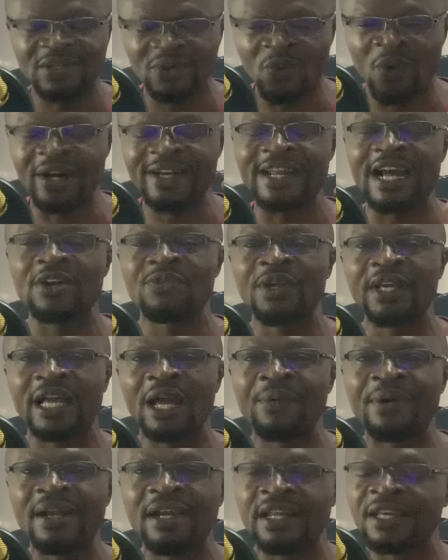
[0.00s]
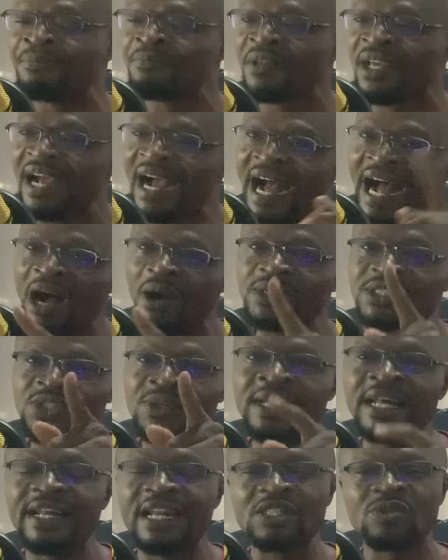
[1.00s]
what they are doing currently. I'll
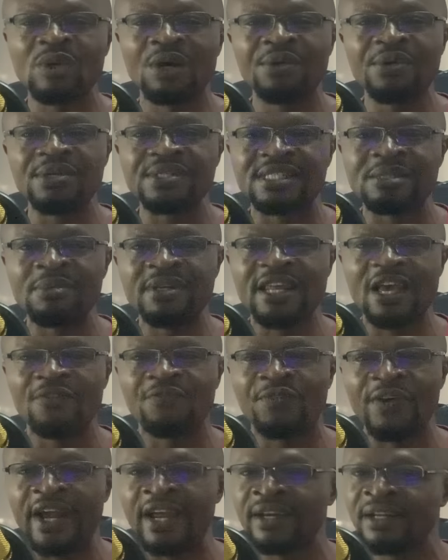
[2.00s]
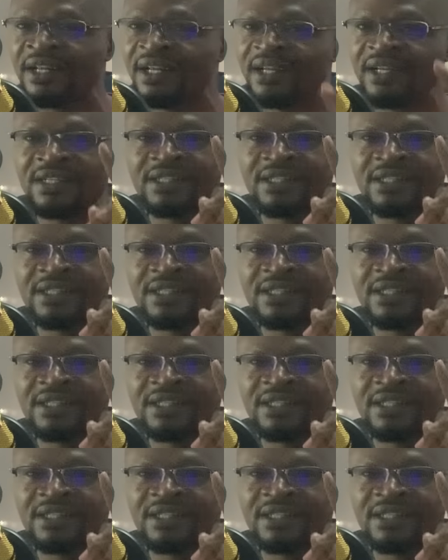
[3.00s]
see you in the next one. You see me, dear friend.